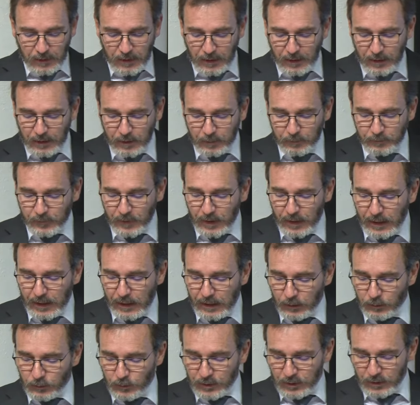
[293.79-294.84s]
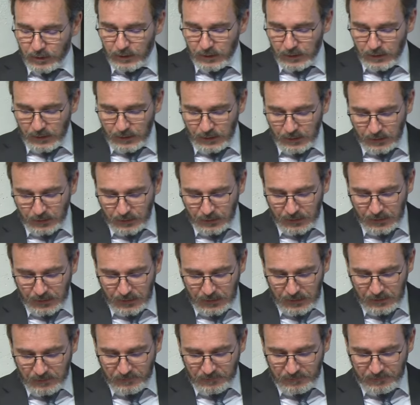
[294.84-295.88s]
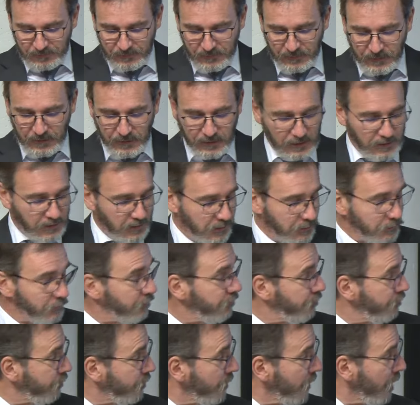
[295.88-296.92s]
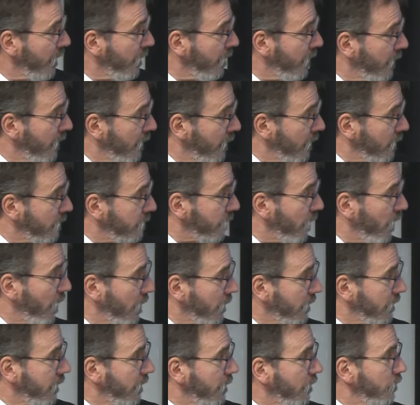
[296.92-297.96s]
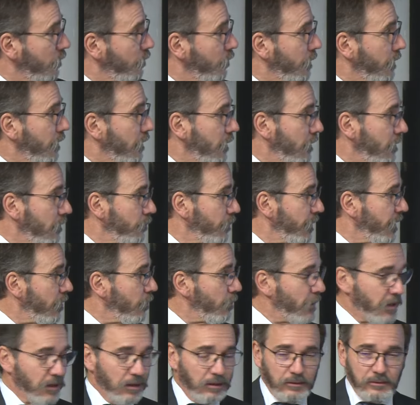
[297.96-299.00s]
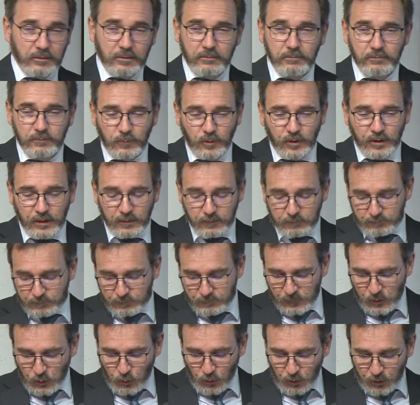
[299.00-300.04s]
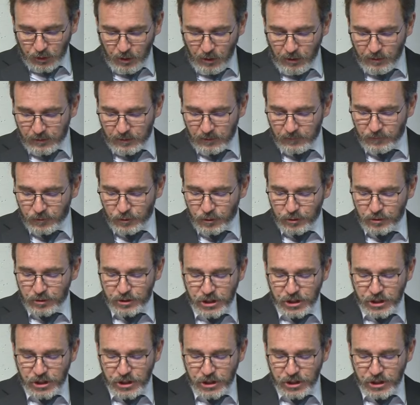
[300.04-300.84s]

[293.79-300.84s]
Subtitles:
I will give a talk that will be about what I called Current and Future